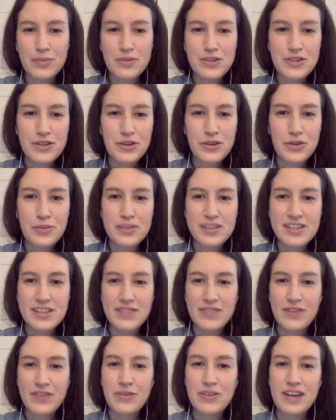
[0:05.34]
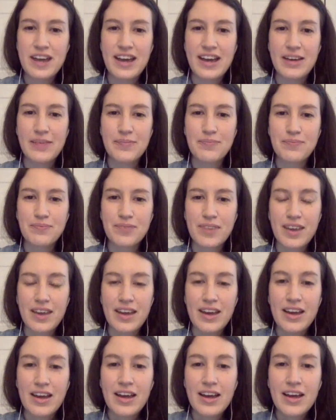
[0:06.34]
to MisinfoDay.
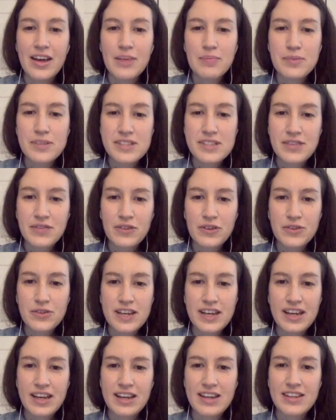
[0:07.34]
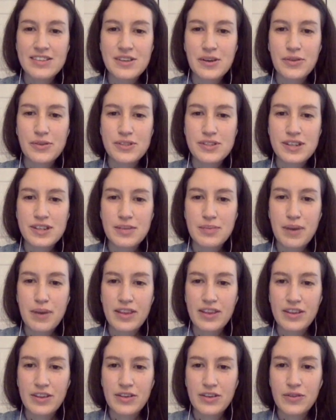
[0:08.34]
MisinfoDay is hosted by
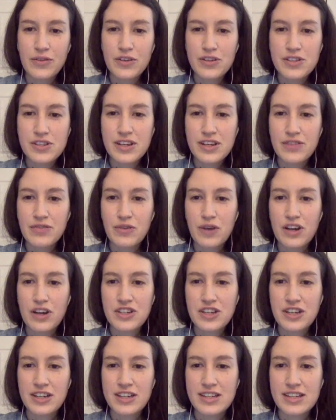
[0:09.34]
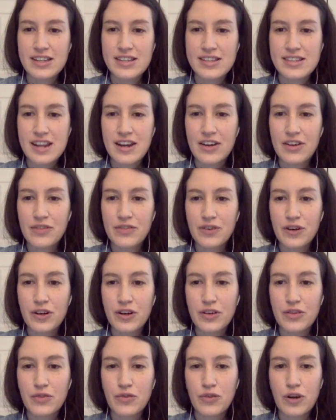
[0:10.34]
the University of Washington Center for an
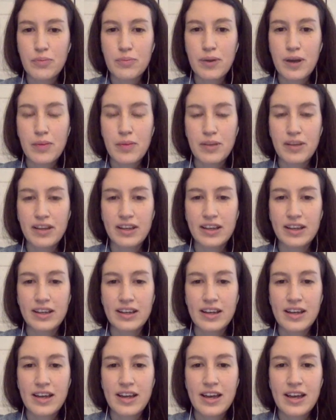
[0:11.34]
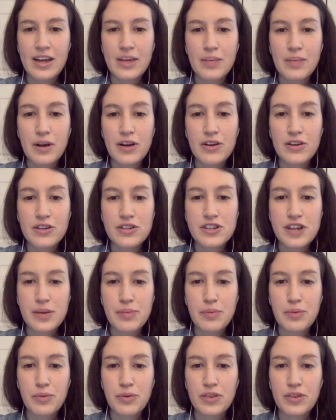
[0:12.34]
Informed Public in
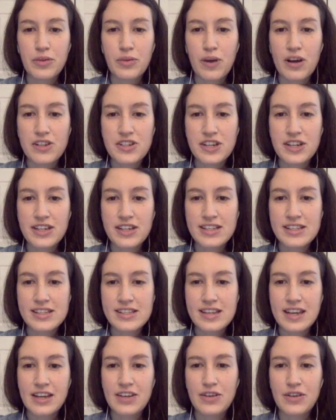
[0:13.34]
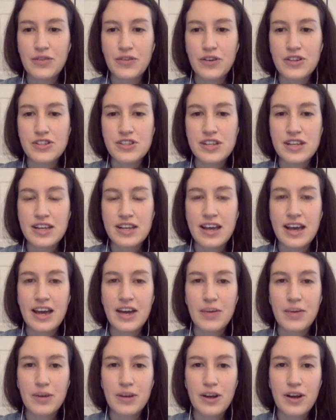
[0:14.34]
partnership with the Washington State University
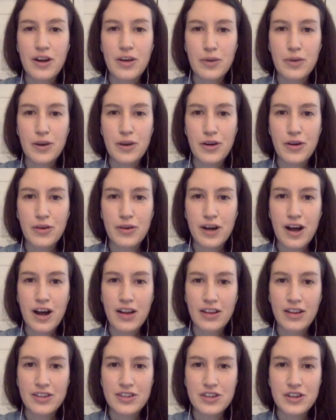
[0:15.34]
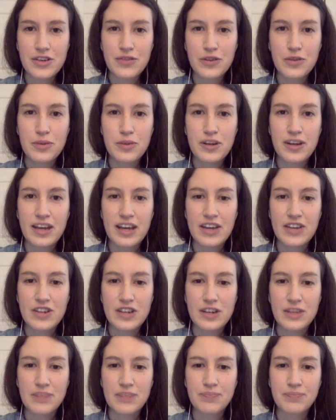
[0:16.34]
Edward R. Murrow College of
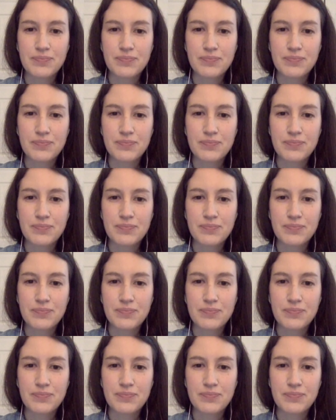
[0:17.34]
Communication.